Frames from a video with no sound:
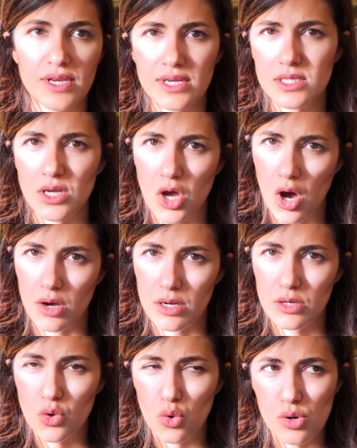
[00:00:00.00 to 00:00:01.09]
think it's a
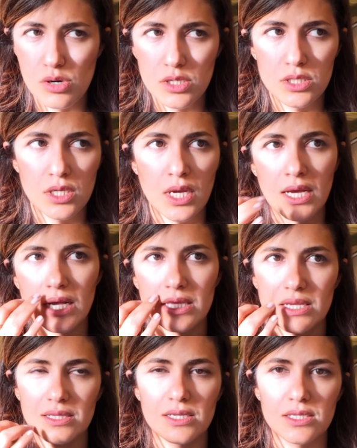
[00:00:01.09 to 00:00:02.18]
cotton cord, and
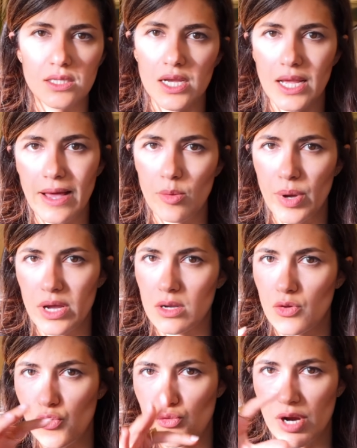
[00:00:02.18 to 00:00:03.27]
then there's like
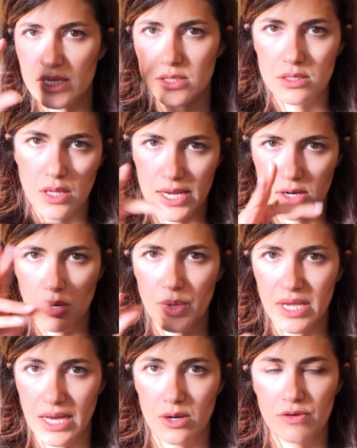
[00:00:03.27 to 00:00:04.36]
alpaca threads like
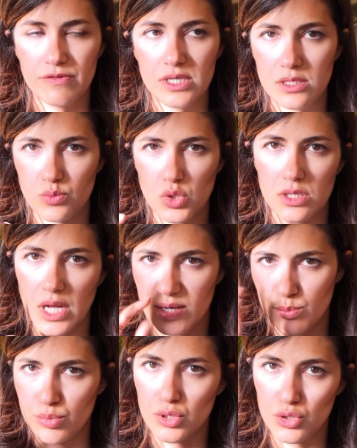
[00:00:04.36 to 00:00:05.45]
coming out of it with like
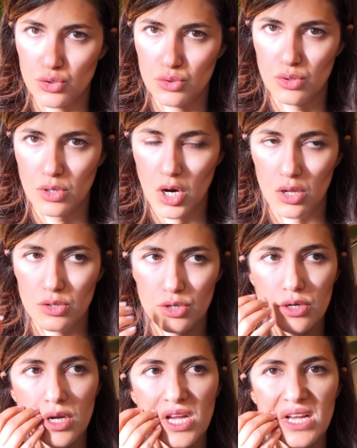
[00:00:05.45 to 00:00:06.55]
blue
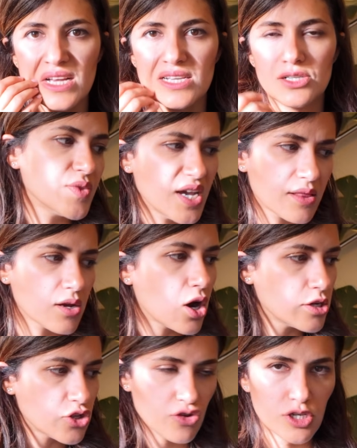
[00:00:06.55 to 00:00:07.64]
color. Yeah, the
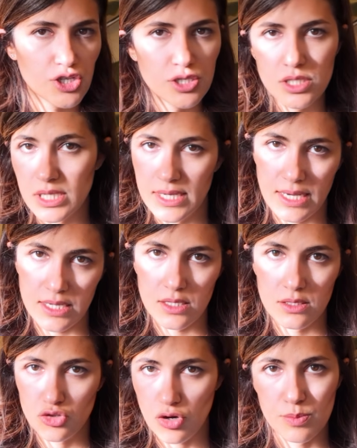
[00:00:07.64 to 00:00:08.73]
construction,
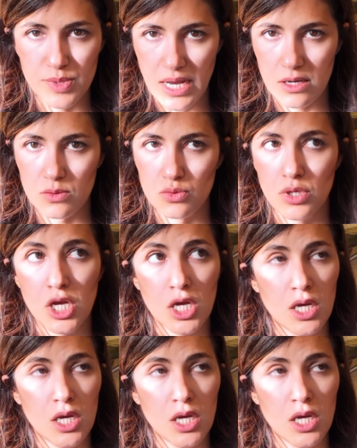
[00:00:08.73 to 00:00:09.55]
again, drop down,